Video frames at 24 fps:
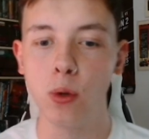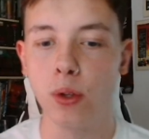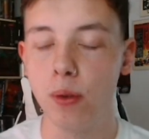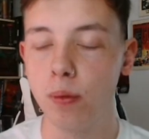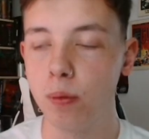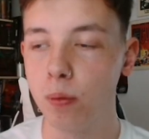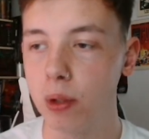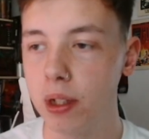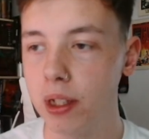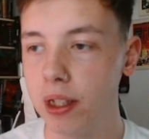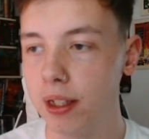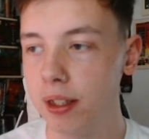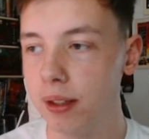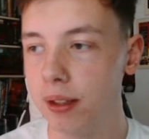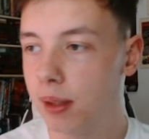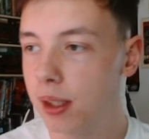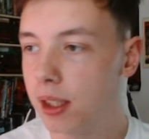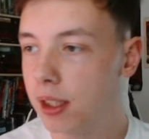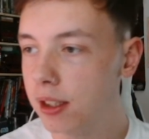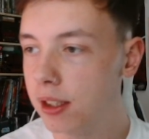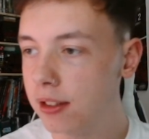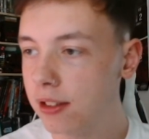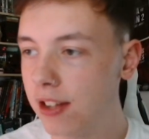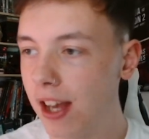and really
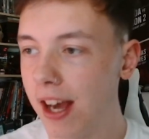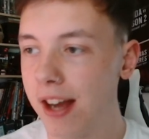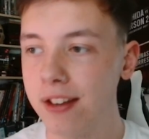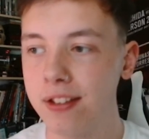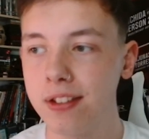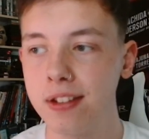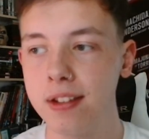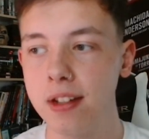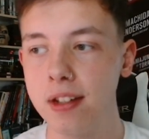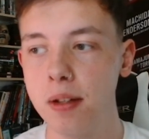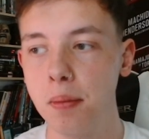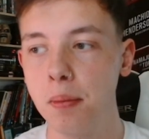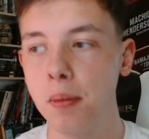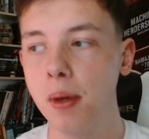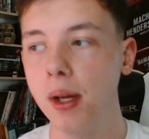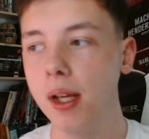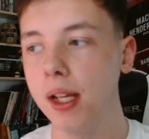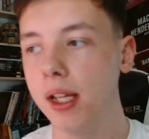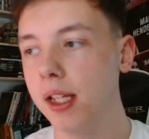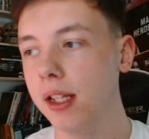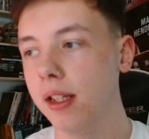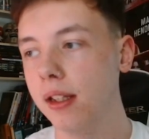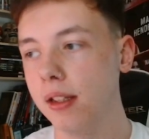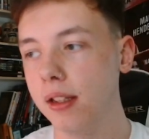test him
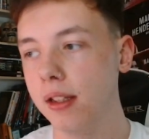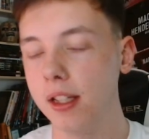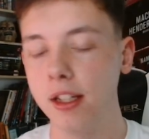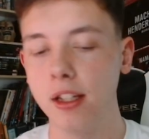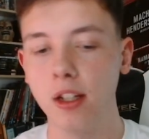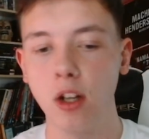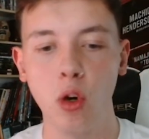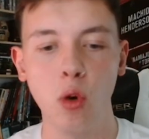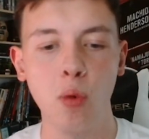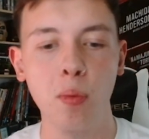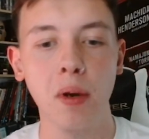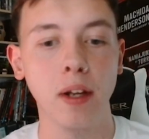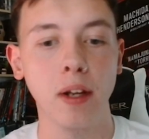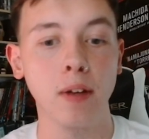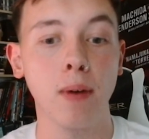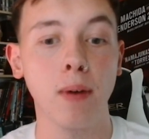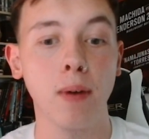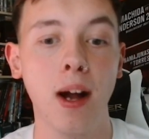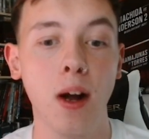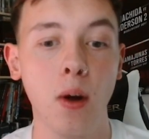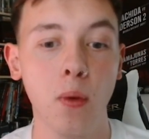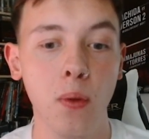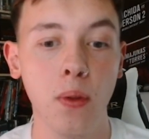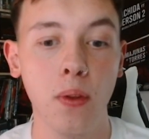in the opening
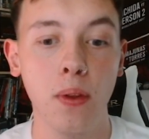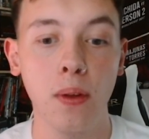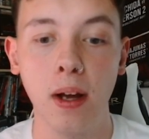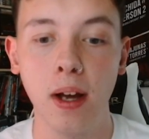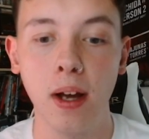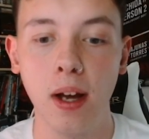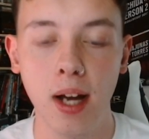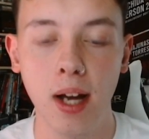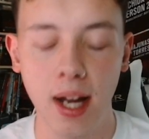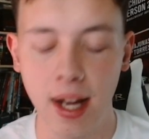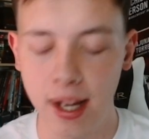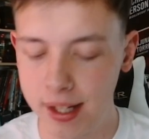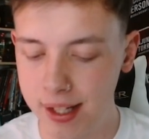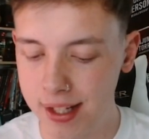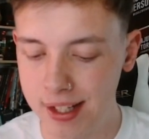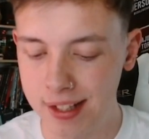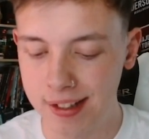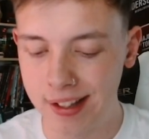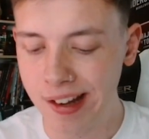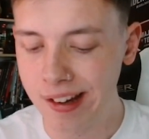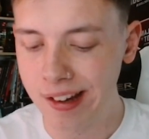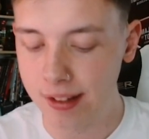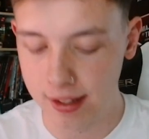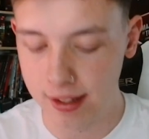round. And he
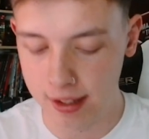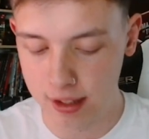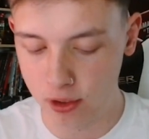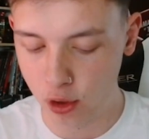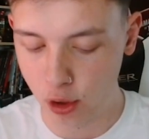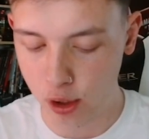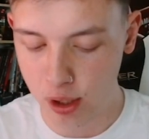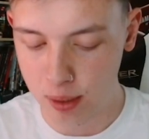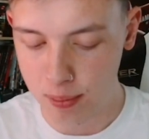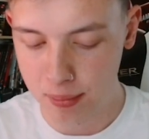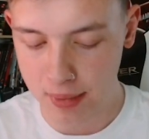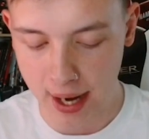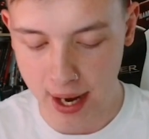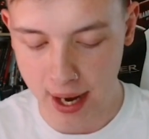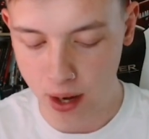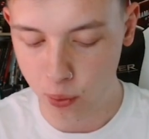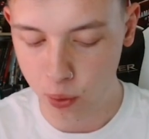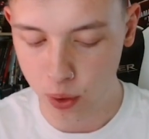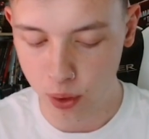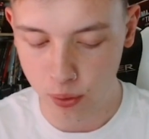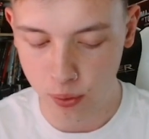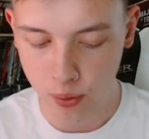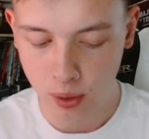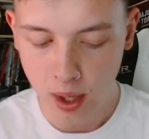didn't. He took him down
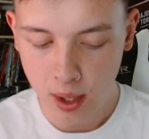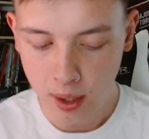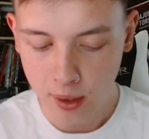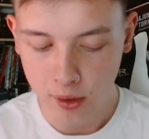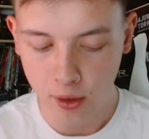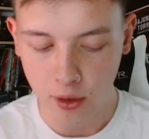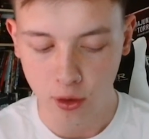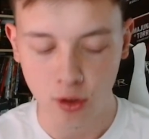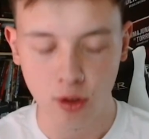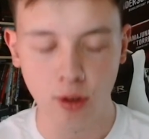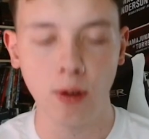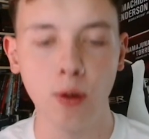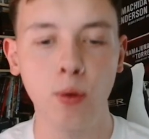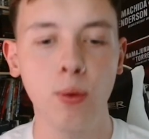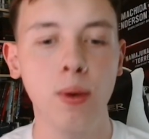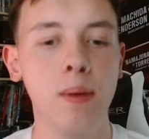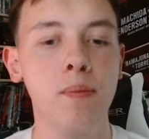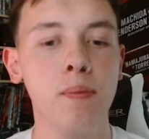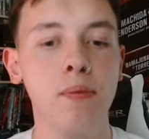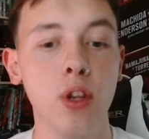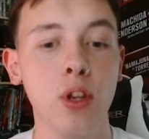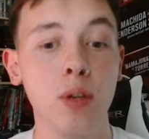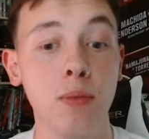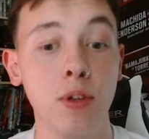and controlled
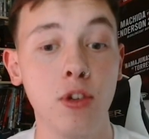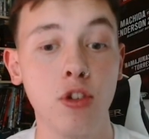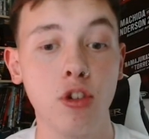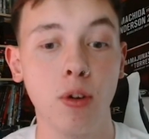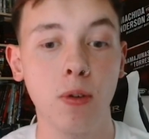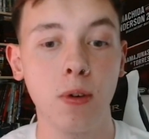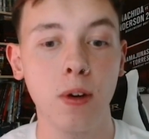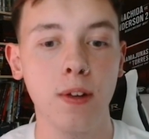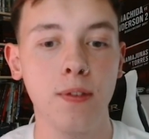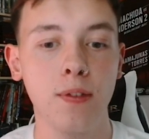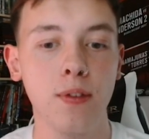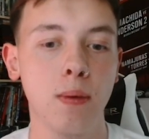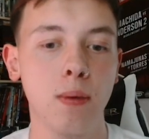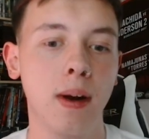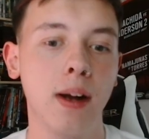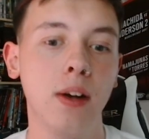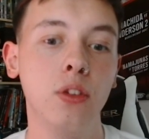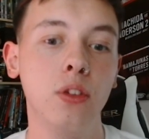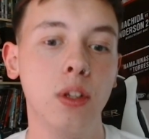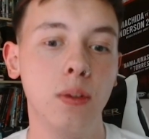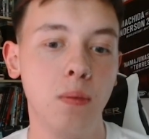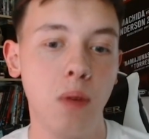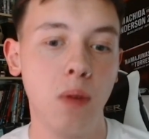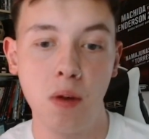him for the majority of the
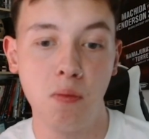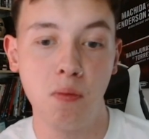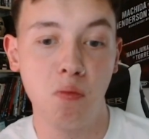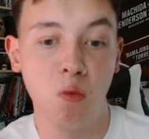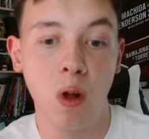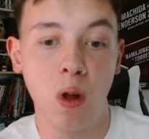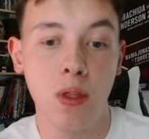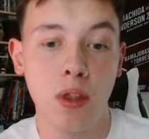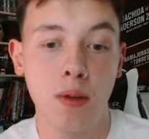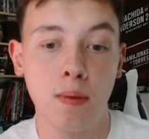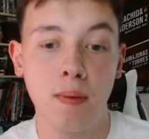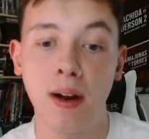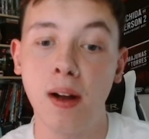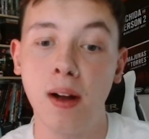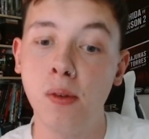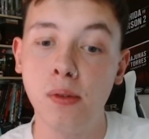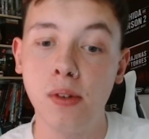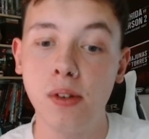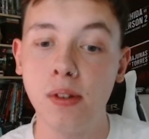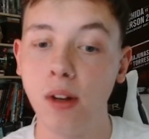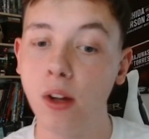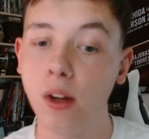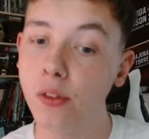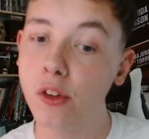round and won the
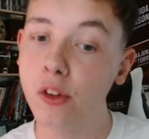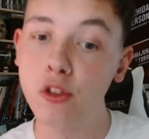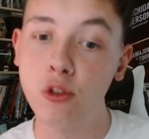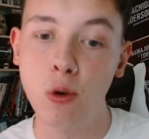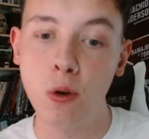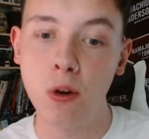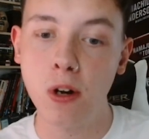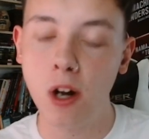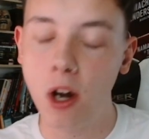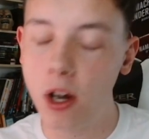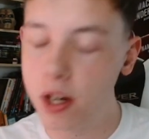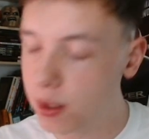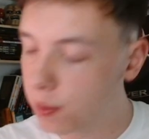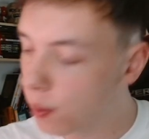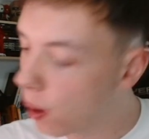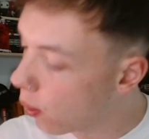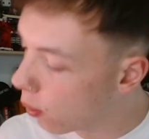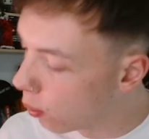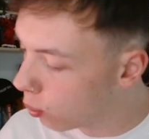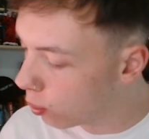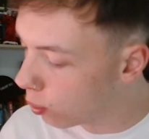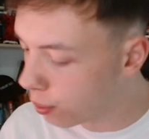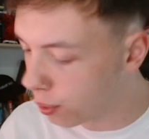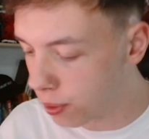round on the scorecard. He won
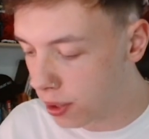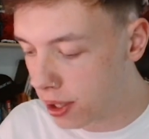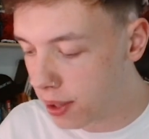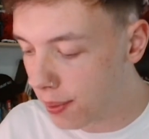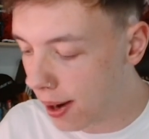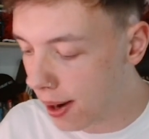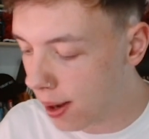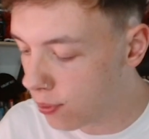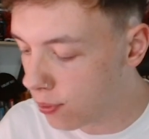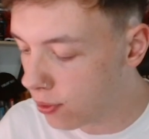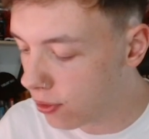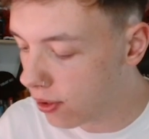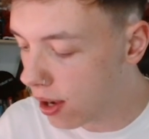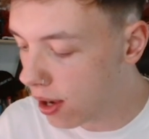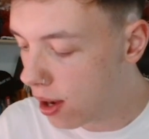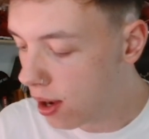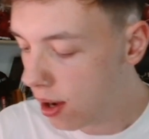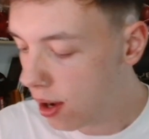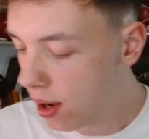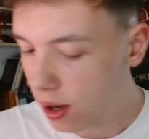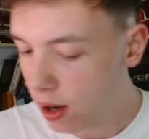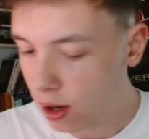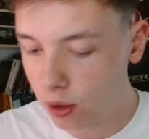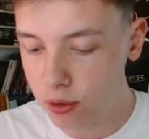all three rounds
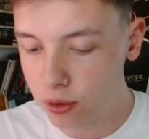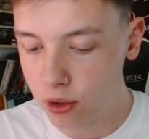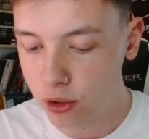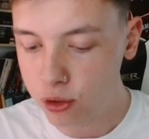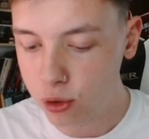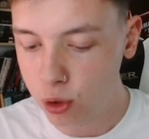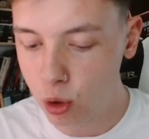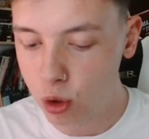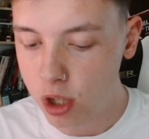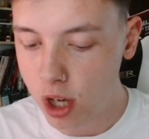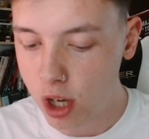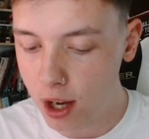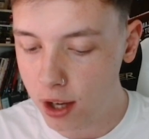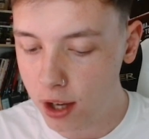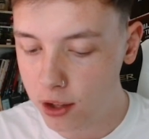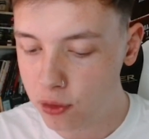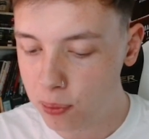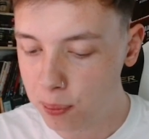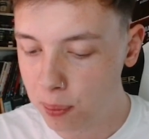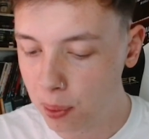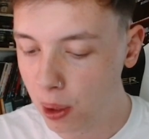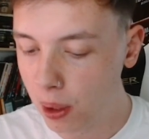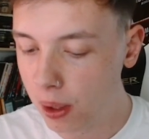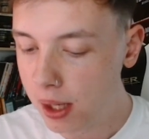on the scorecards.
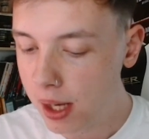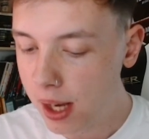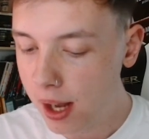But